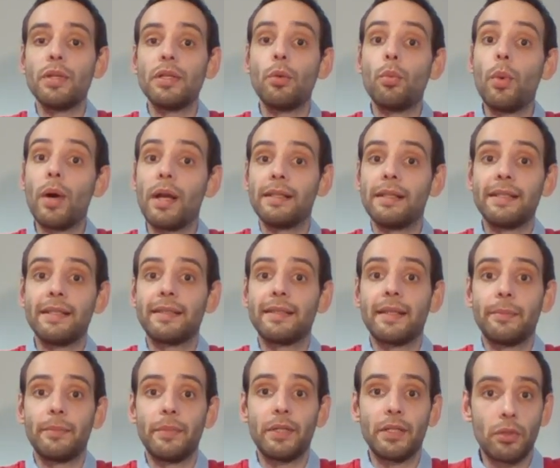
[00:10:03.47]
with
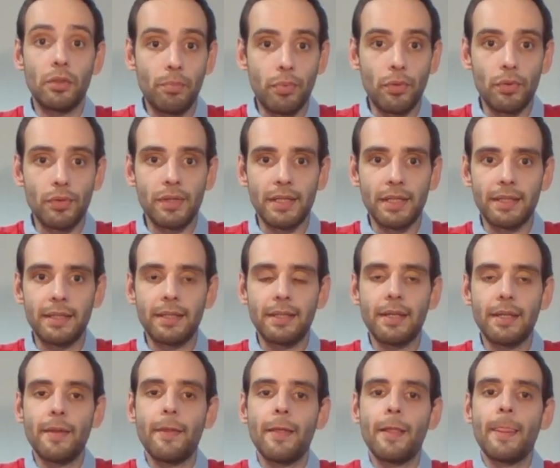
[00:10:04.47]
well-established
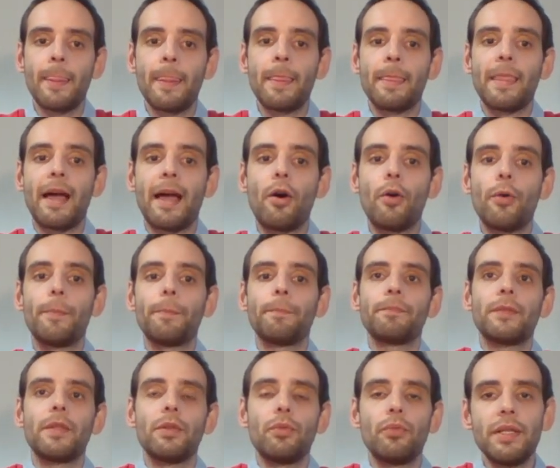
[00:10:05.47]
products. Now,
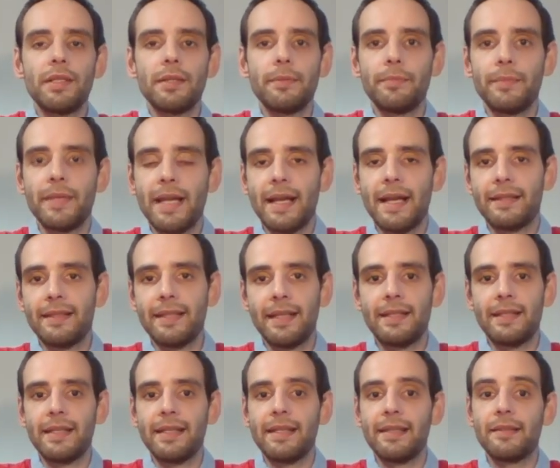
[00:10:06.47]
the reason behind
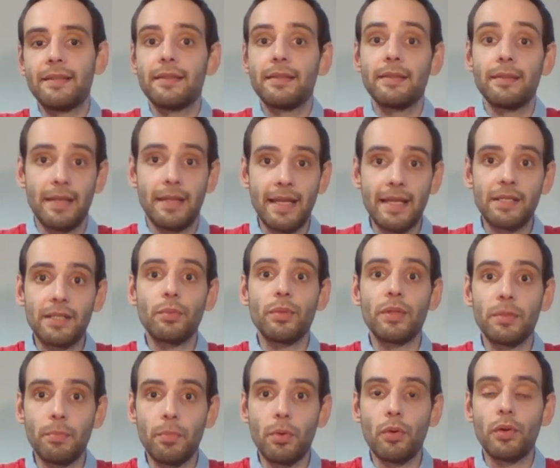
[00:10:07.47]
that is, as
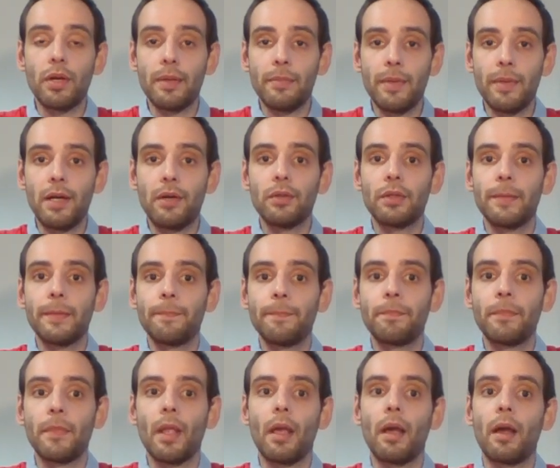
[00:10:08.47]
we spoke about,
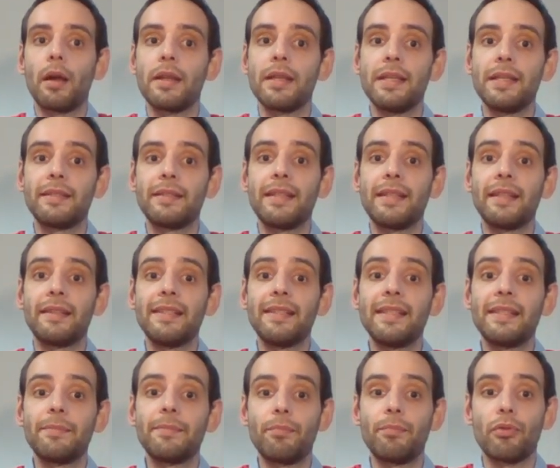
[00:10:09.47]
is that
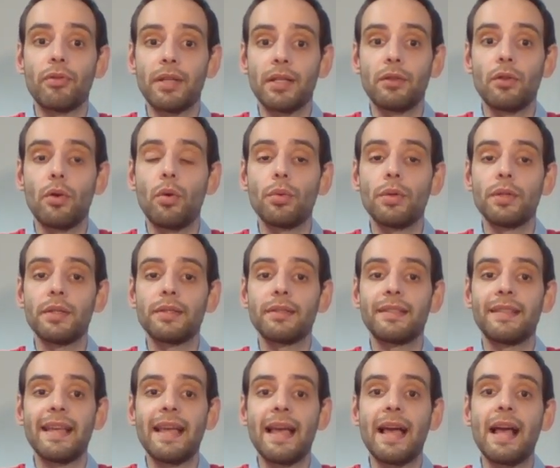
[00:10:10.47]
these product
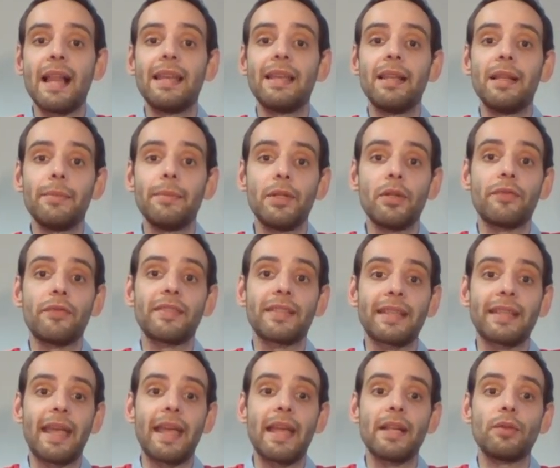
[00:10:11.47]
owners, they are a little bit of
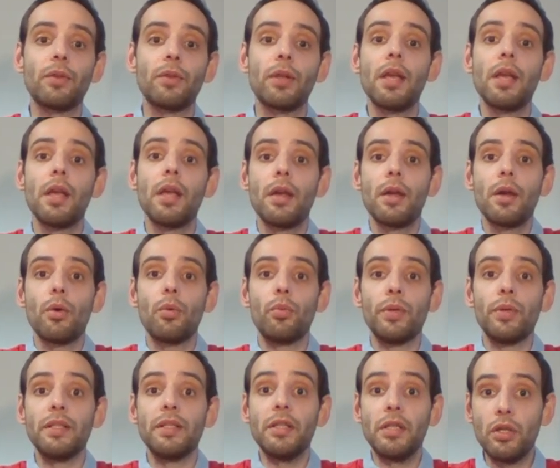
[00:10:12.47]
scared
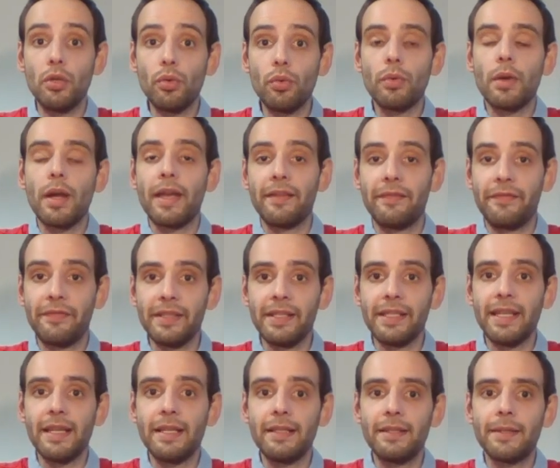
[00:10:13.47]
with new
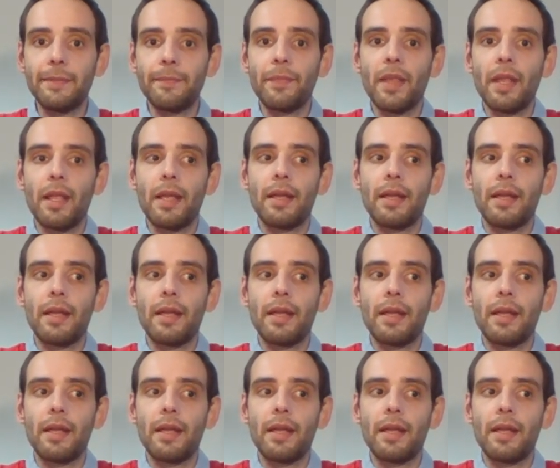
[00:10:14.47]
affiliates